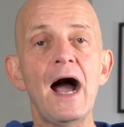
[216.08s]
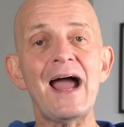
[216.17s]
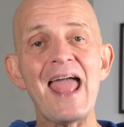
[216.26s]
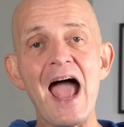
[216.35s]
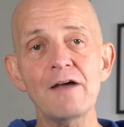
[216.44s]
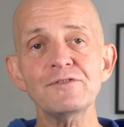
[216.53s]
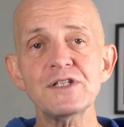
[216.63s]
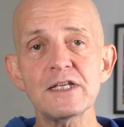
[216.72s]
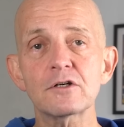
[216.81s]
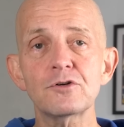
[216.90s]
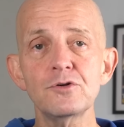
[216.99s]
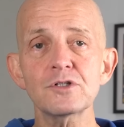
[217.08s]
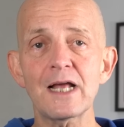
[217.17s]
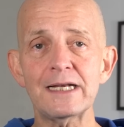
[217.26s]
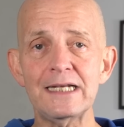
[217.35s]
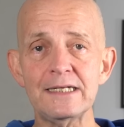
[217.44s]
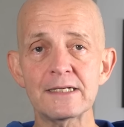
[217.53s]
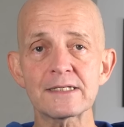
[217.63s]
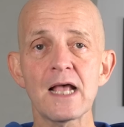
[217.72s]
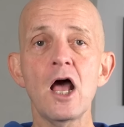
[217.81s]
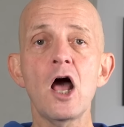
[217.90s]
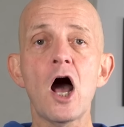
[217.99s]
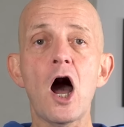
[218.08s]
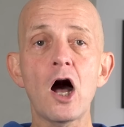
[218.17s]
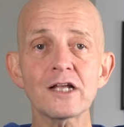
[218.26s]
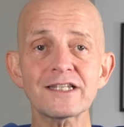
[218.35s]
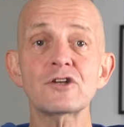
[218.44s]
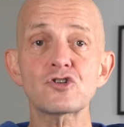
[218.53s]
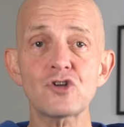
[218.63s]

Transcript: I have seen cruise line leaders asking